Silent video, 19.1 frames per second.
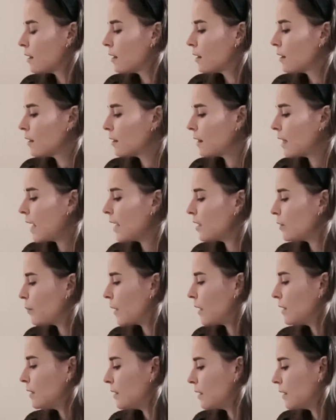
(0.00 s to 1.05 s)
that is
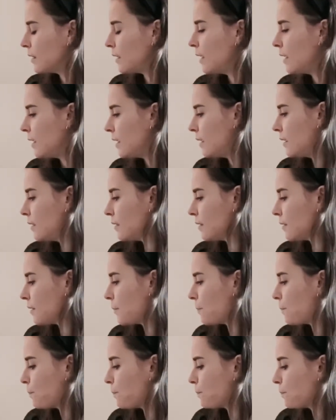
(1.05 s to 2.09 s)
basically
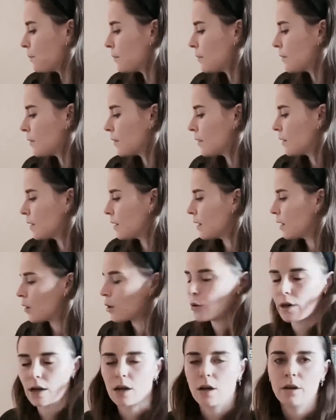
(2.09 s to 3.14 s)
a
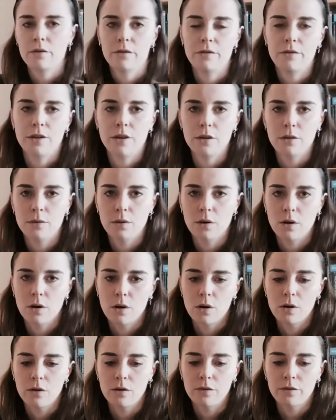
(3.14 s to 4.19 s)
quick overview
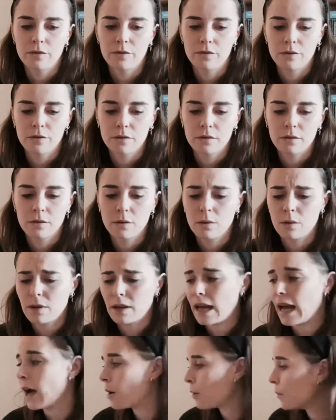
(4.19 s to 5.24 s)
of
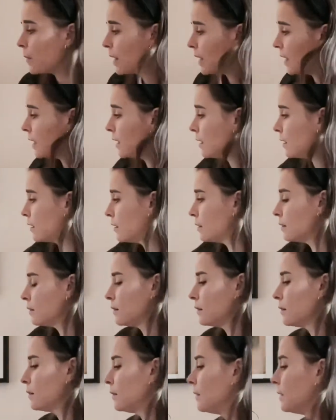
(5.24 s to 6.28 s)
how many
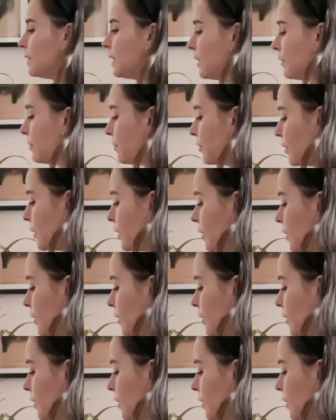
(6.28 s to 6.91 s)
different